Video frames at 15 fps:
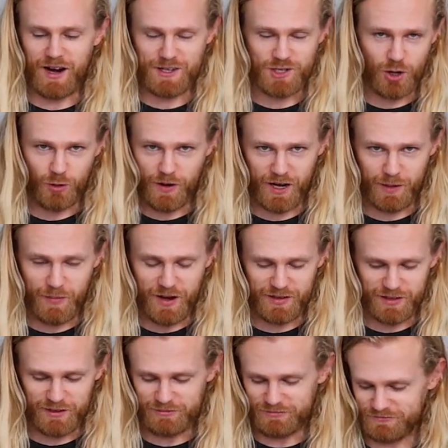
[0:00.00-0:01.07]
I don't recommend
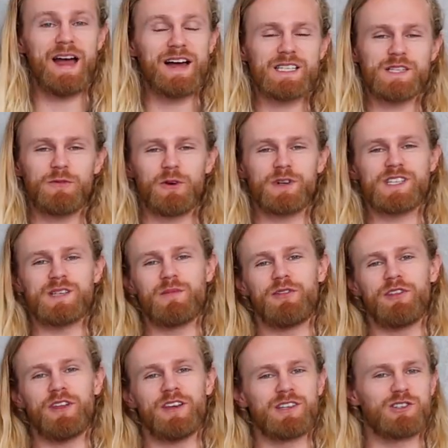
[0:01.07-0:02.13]
it. As for some
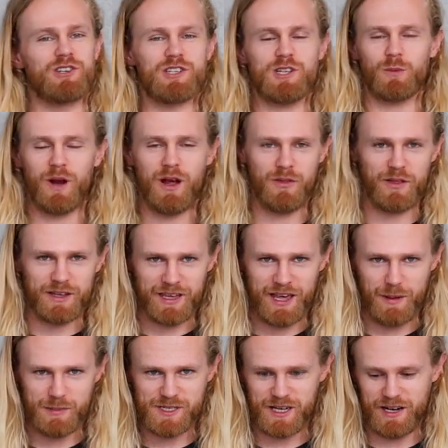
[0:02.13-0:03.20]
things just around the
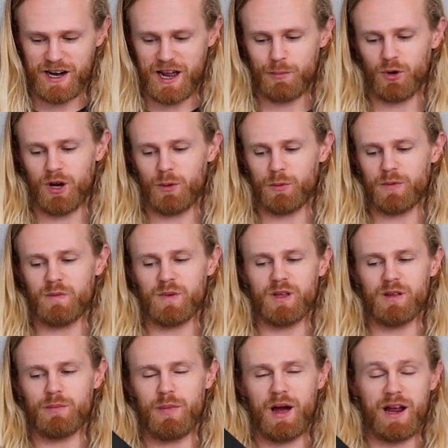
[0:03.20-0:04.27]
campsite, I brought with
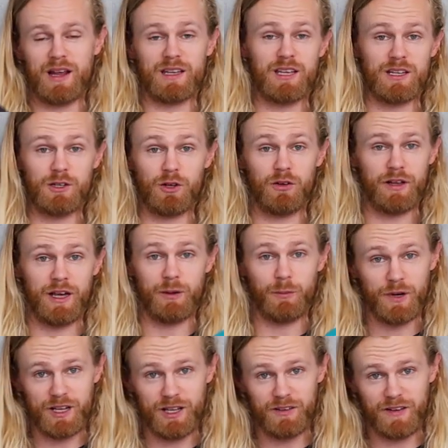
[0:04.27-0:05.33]
me my Kindle and
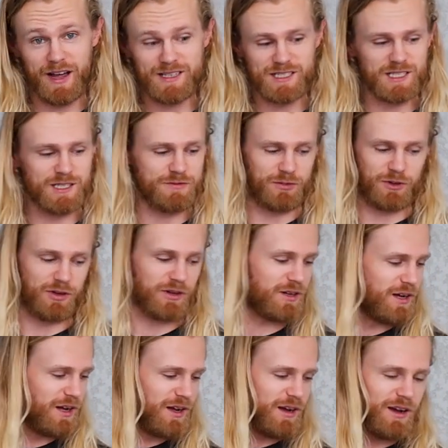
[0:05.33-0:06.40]
reading glasses
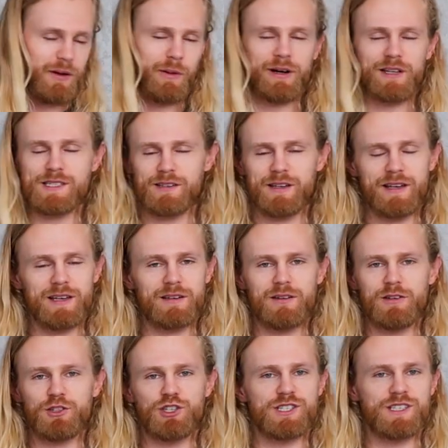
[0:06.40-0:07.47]
for when it's
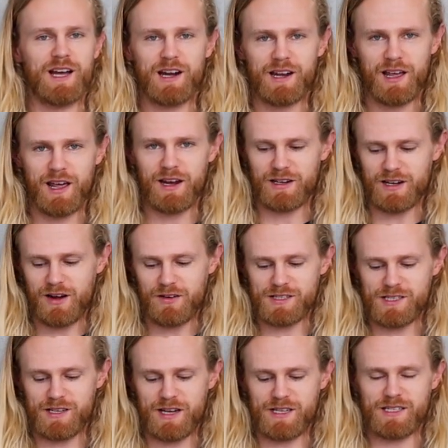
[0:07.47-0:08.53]
late, just kind of hanging out.
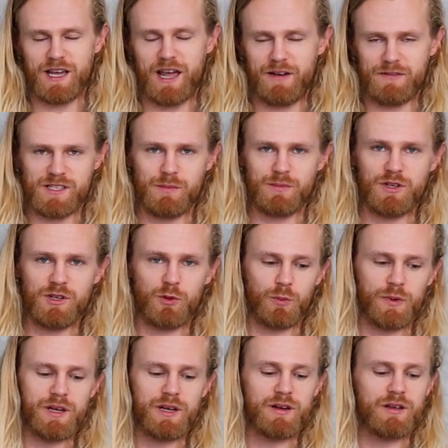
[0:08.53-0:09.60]
It's nice to have something to
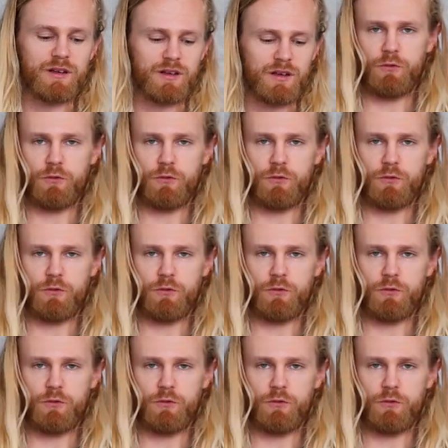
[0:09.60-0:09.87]
read.